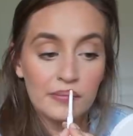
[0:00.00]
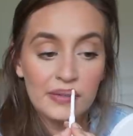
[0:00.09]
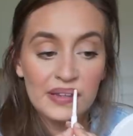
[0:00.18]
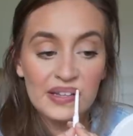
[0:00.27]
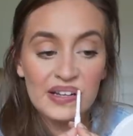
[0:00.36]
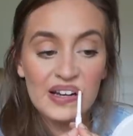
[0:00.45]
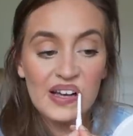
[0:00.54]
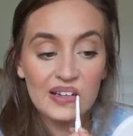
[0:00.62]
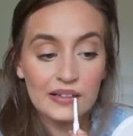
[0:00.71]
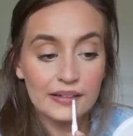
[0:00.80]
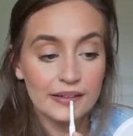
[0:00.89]
But the
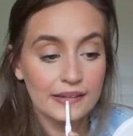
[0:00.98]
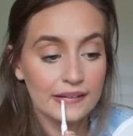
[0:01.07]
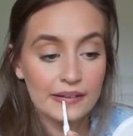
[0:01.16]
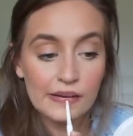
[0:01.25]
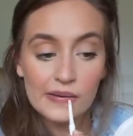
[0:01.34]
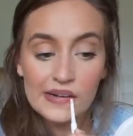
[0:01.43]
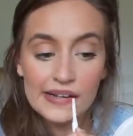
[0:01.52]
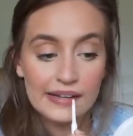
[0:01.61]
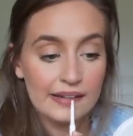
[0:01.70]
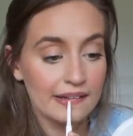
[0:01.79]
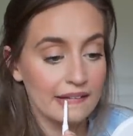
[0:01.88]
color is so
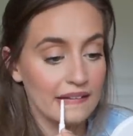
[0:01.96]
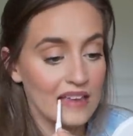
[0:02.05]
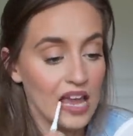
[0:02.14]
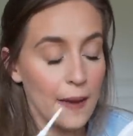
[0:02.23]
nice.